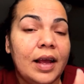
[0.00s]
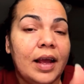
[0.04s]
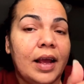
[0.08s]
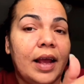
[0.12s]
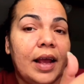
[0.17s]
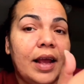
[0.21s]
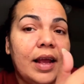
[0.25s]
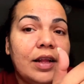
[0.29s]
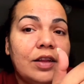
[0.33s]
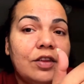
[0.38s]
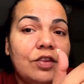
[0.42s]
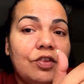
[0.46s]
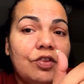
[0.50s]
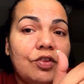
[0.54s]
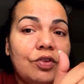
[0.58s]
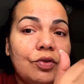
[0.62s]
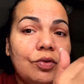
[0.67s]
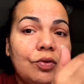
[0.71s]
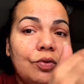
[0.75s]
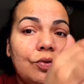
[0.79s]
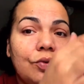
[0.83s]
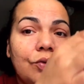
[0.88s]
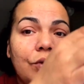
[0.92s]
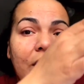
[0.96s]

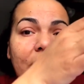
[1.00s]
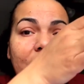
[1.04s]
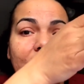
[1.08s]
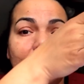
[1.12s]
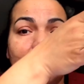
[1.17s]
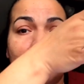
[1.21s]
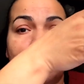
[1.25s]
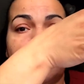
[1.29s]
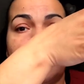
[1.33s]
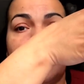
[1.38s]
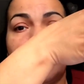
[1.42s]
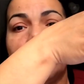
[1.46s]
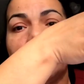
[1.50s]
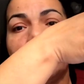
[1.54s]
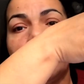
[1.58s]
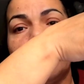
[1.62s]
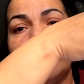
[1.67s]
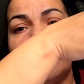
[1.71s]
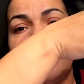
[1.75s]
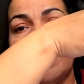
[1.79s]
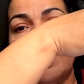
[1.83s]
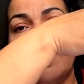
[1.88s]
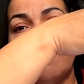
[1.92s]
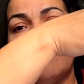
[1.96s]
into a sticker
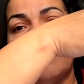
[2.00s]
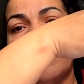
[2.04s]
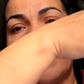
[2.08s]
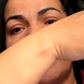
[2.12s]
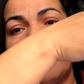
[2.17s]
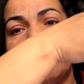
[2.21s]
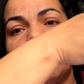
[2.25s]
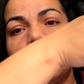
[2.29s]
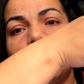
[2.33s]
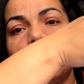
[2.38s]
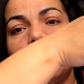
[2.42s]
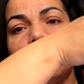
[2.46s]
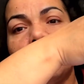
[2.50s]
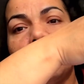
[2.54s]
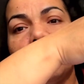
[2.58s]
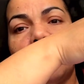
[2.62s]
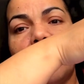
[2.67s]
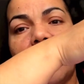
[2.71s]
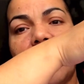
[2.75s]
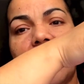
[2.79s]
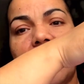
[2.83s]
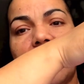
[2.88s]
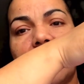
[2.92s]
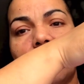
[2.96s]
if I remove
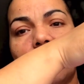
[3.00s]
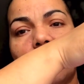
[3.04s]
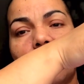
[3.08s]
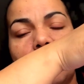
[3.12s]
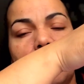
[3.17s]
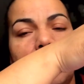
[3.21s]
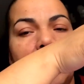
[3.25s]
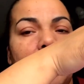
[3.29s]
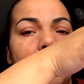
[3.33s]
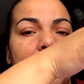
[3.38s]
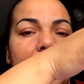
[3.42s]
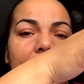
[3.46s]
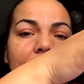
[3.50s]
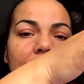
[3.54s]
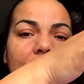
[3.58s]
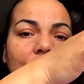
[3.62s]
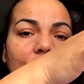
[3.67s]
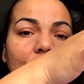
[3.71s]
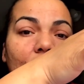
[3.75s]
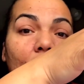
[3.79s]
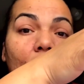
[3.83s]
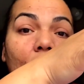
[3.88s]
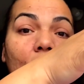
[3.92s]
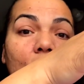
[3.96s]
that or maybe a
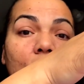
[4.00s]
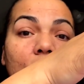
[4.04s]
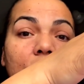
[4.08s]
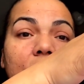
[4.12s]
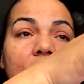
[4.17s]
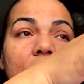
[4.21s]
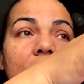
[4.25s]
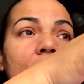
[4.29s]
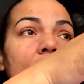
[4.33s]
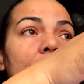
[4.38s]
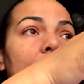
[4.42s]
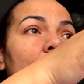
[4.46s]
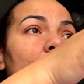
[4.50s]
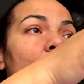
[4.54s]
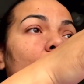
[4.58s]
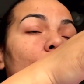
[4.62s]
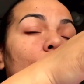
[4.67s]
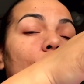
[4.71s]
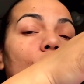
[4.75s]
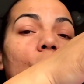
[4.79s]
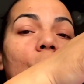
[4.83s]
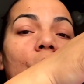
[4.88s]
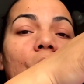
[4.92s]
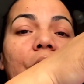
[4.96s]
tote
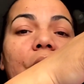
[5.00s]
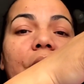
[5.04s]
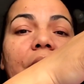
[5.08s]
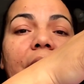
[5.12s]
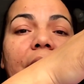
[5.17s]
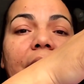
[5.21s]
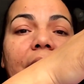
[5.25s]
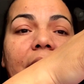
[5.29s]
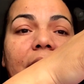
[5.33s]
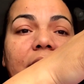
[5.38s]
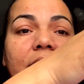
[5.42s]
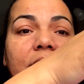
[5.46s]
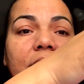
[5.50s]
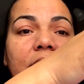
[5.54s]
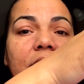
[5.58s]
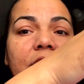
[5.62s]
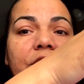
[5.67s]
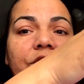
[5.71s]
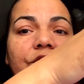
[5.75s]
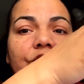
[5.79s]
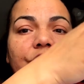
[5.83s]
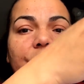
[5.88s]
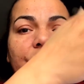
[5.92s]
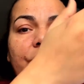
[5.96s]
or a
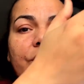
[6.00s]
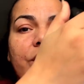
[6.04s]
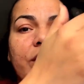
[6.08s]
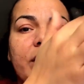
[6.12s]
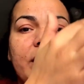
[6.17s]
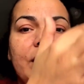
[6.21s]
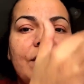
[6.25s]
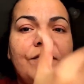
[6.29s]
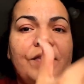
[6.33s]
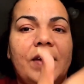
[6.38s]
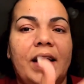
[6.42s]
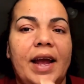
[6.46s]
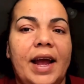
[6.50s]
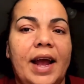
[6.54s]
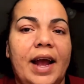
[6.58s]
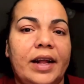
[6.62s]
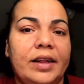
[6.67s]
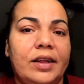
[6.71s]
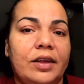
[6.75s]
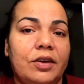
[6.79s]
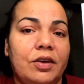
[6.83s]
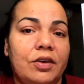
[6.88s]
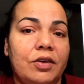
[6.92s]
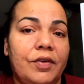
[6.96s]
t-shirt. If I add
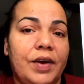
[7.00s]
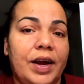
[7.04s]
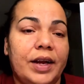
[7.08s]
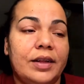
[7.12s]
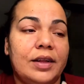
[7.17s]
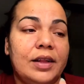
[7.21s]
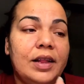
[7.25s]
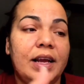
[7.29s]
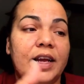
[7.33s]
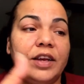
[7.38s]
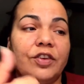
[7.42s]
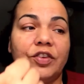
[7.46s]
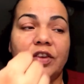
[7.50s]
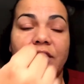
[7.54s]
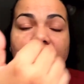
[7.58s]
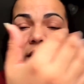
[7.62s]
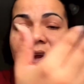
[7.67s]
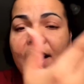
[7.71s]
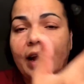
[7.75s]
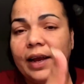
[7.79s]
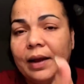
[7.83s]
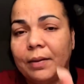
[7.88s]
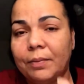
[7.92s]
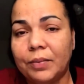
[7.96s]
the congratulations,
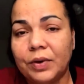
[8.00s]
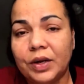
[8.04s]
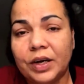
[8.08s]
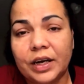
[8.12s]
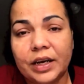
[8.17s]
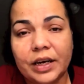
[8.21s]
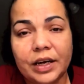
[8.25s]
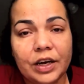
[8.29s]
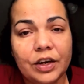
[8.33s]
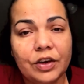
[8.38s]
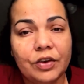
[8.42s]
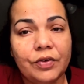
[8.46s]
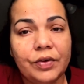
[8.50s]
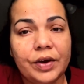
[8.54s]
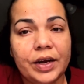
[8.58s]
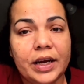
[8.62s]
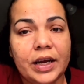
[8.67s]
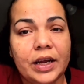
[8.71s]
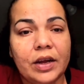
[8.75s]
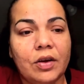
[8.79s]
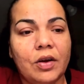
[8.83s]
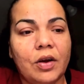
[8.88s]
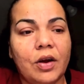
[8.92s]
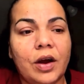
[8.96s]
I can put it in the
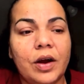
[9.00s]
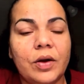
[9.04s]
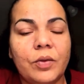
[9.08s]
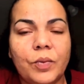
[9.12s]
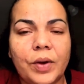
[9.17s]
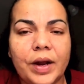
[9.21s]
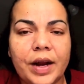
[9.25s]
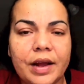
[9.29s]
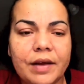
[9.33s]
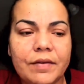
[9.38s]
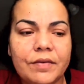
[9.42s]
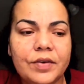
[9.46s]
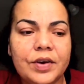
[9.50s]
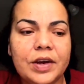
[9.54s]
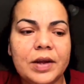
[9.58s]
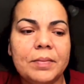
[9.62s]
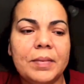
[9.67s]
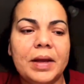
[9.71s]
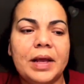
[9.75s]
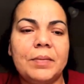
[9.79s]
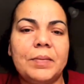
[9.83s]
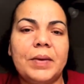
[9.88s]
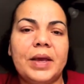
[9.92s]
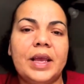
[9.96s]
greeting card, whatever it
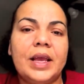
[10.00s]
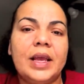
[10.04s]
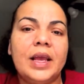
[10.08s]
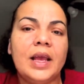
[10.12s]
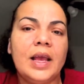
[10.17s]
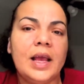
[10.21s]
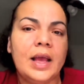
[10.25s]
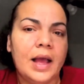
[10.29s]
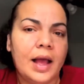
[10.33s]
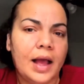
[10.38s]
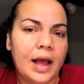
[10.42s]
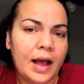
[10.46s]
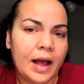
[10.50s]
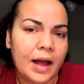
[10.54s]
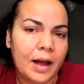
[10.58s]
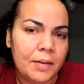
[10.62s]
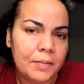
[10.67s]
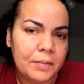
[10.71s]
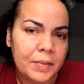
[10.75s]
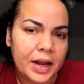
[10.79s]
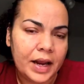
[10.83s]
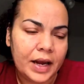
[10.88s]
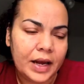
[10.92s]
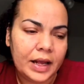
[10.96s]
may be. How
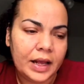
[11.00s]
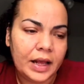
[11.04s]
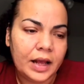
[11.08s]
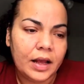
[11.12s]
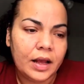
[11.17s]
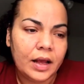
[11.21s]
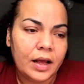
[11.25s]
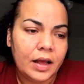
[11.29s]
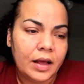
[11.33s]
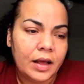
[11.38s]
many